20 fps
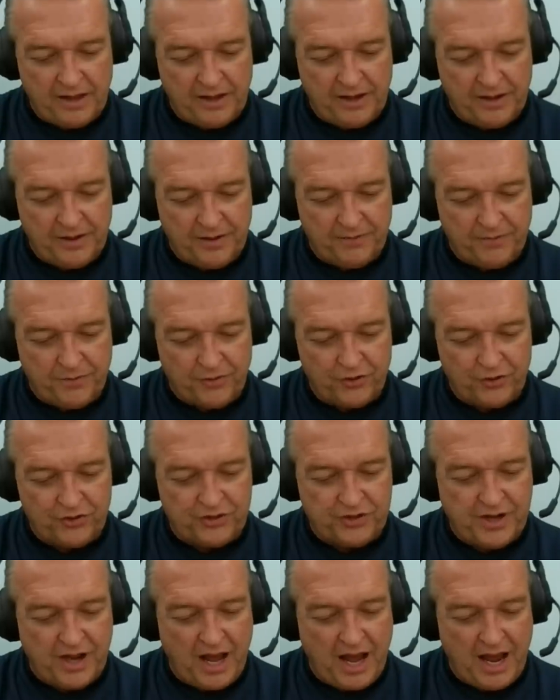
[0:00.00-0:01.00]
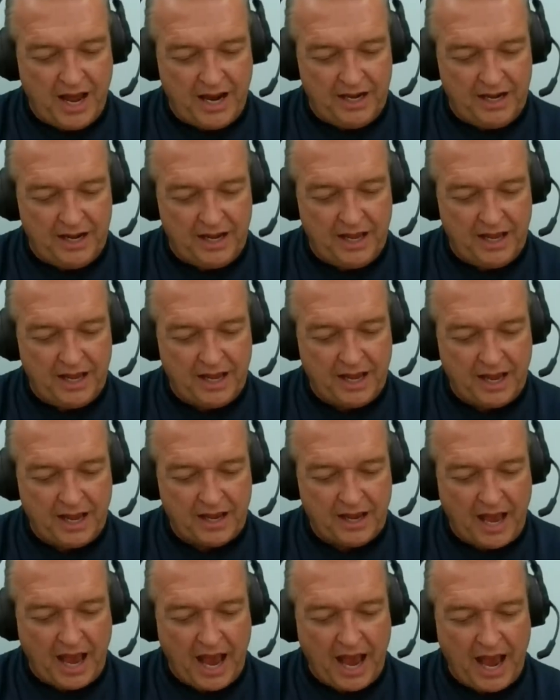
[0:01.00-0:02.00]
Verse 9,
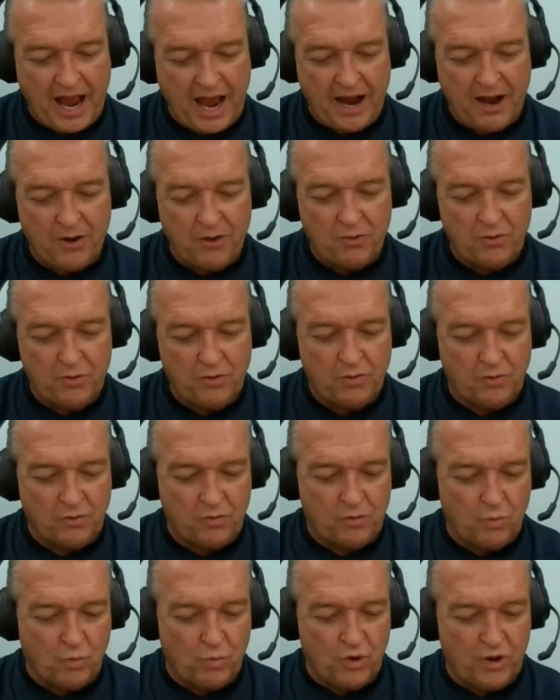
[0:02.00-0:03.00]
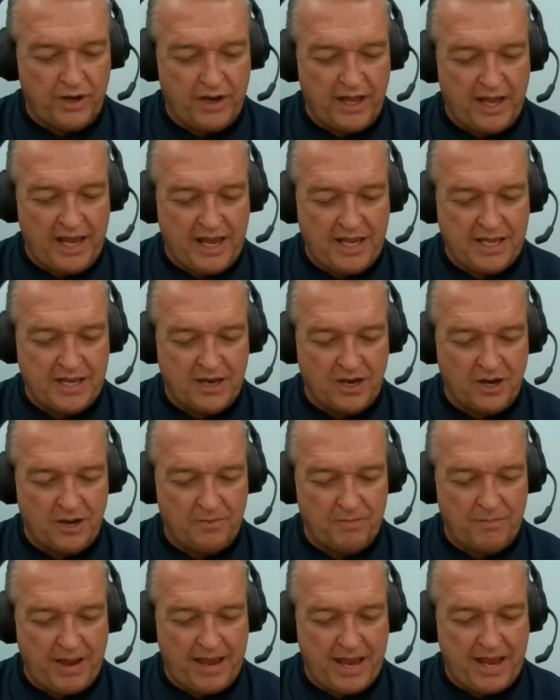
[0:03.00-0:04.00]
how would a
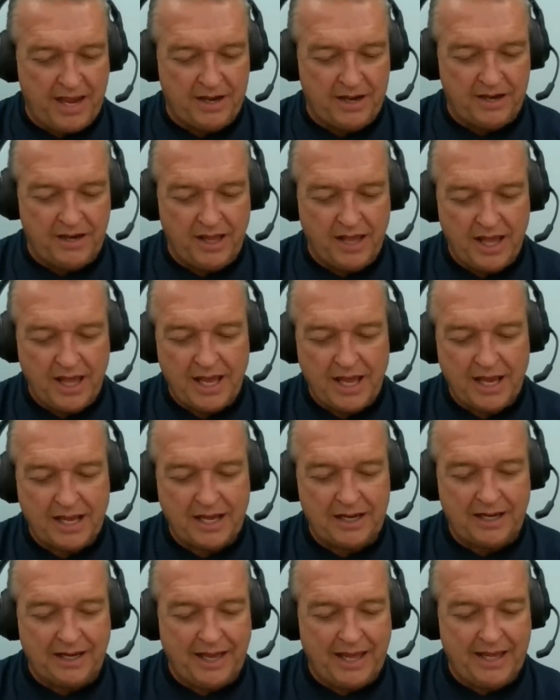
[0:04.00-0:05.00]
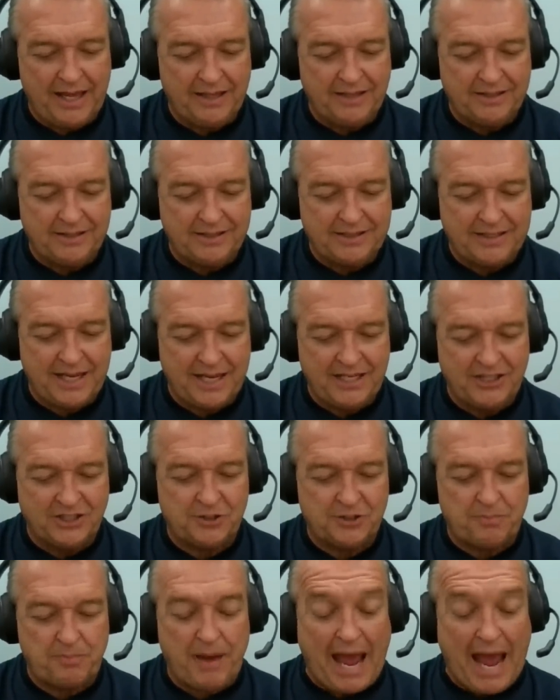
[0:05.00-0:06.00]
young man cleanse
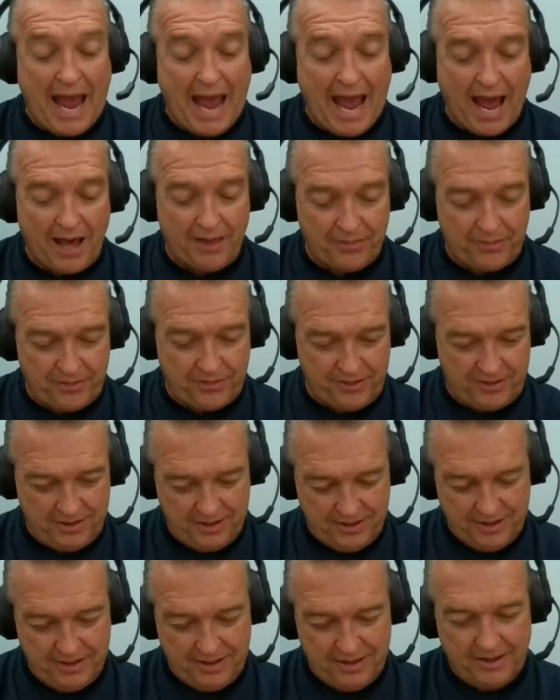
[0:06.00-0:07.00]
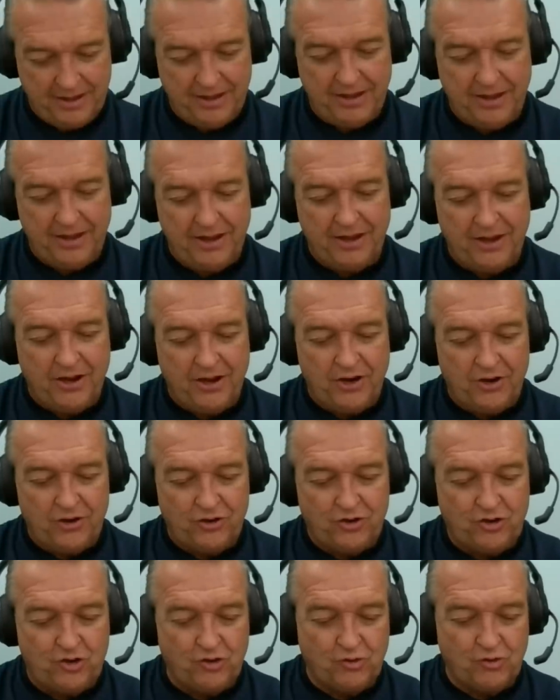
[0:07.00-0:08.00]
his path
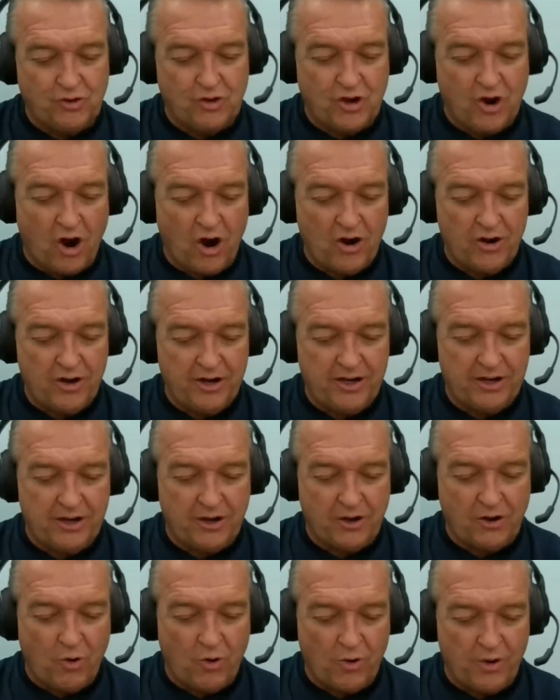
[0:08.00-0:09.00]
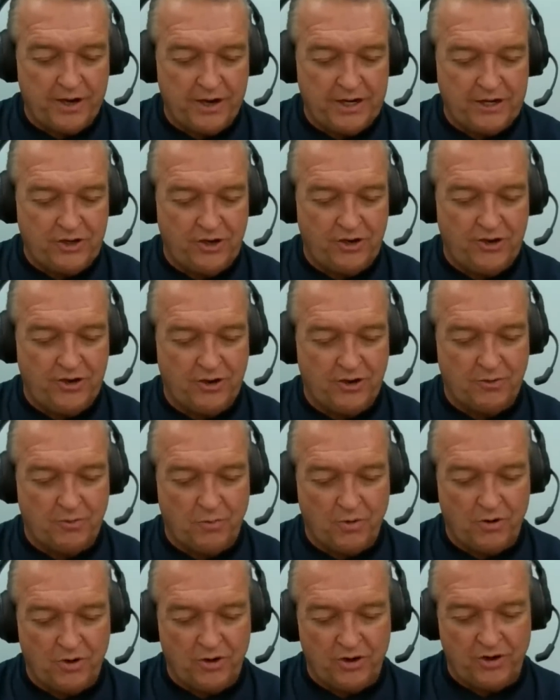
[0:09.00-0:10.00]
to guard it according to your
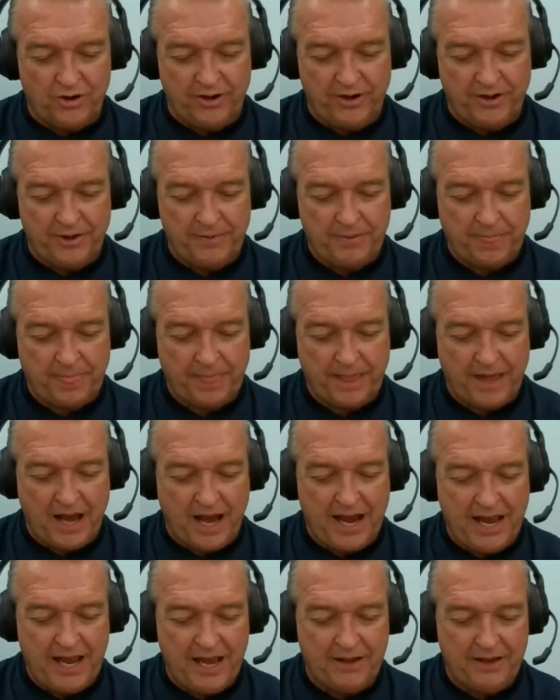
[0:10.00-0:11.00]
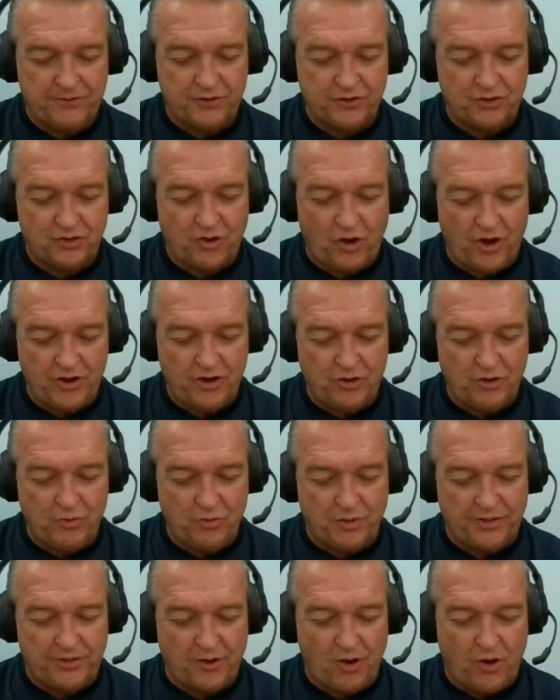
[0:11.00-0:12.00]
word? I have sought
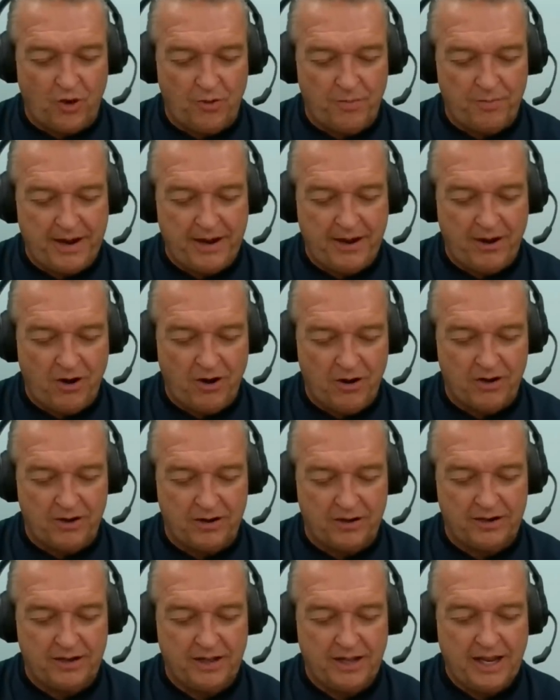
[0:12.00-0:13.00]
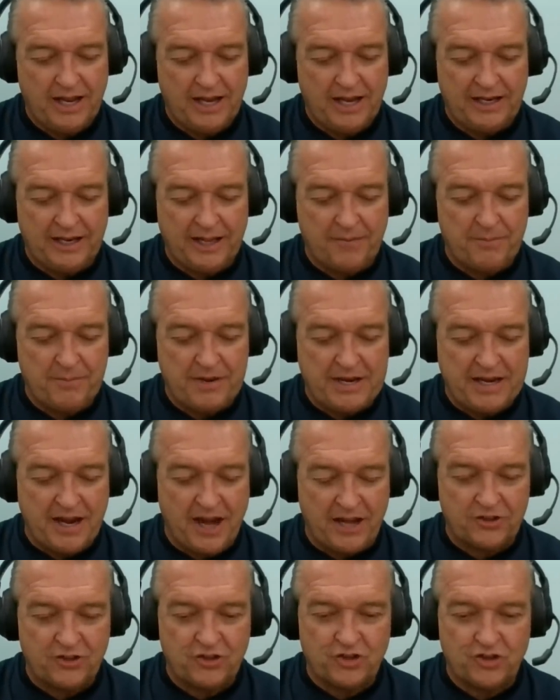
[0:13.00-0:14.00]
you with all my heart. Let me
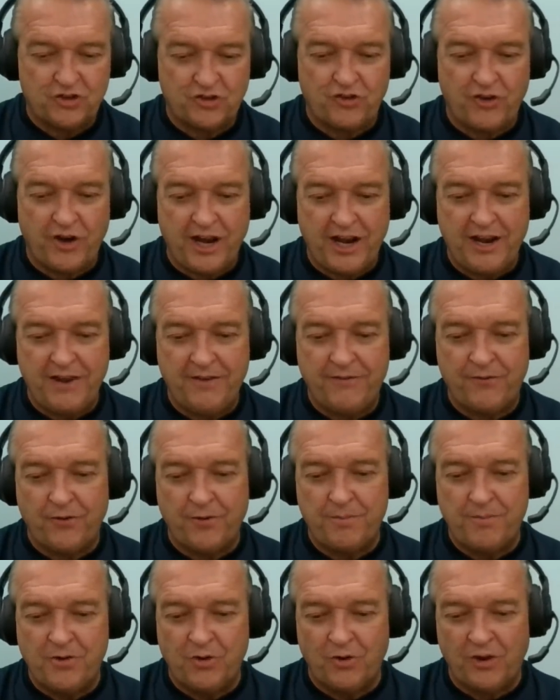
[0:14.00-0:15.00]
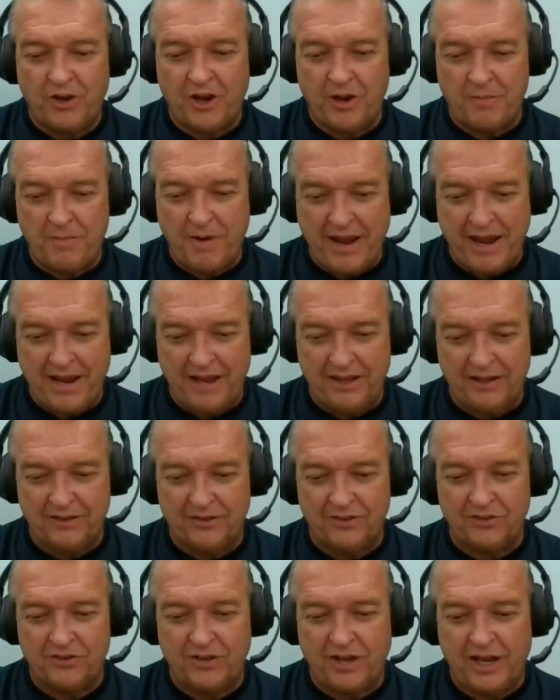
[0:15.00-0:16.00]
not stray from your
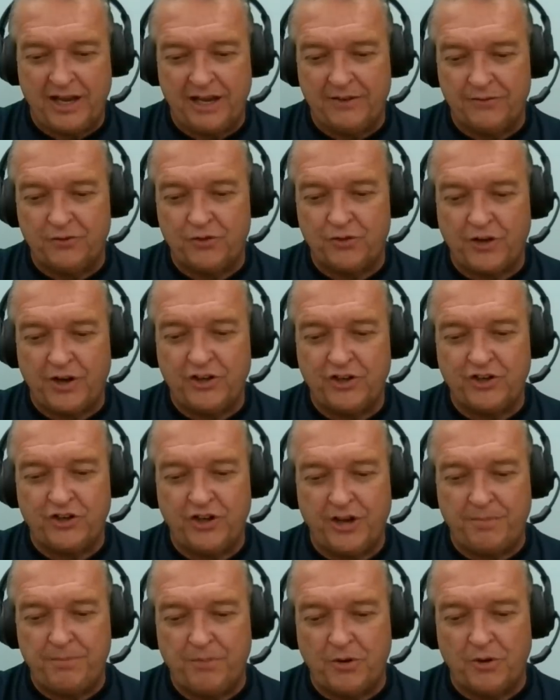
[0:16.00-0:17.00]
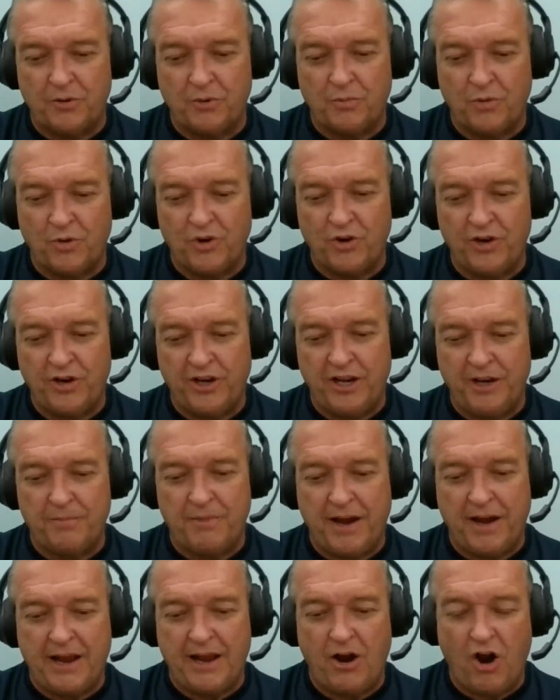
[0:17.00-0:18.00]
commands. I have treasured up your word in
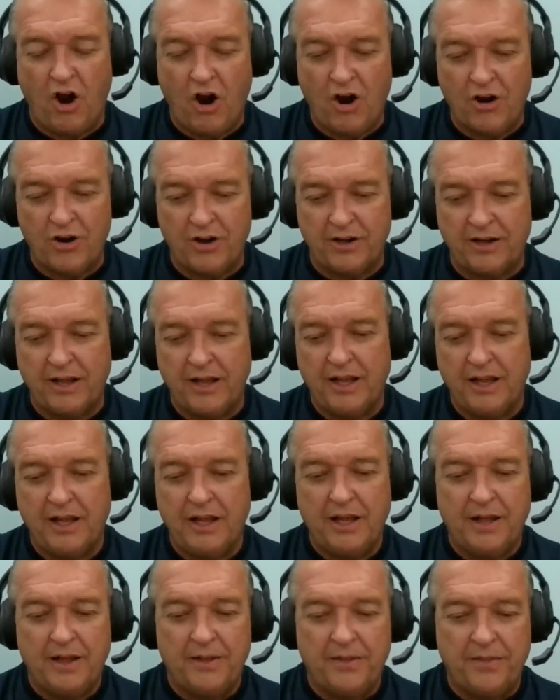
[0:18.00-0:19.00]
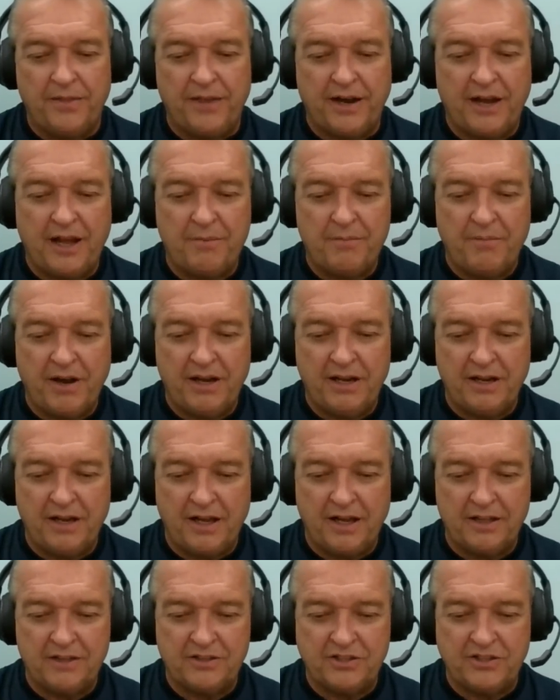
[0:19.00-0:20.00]
my heart that I might
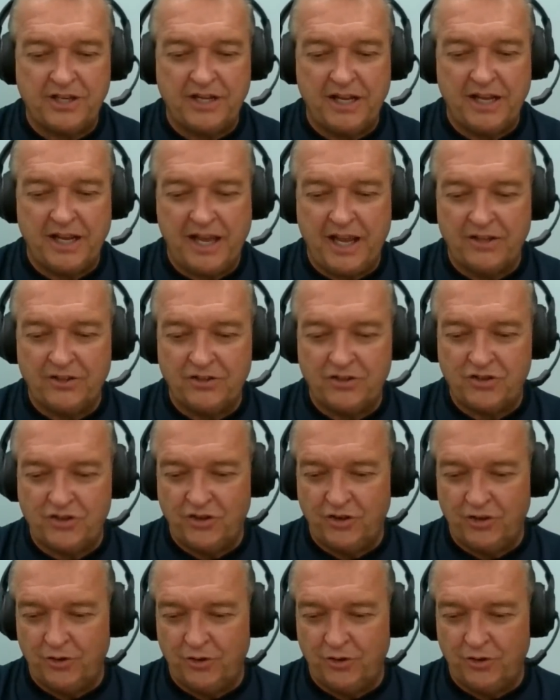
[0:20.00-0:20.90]
not sin against